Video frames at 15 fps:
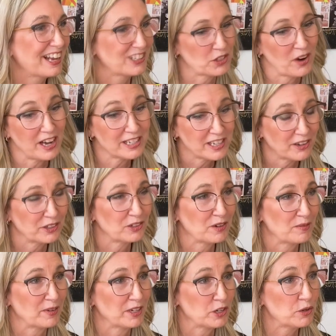So I tell the
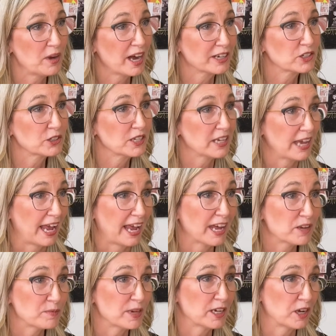women, you actually
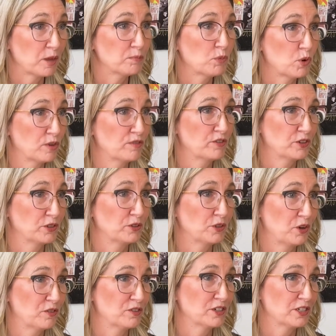can become more
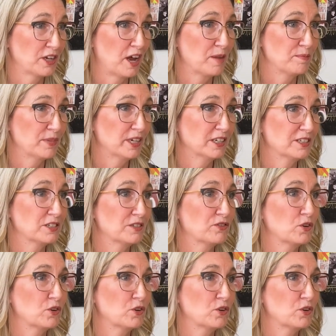fertile over time because,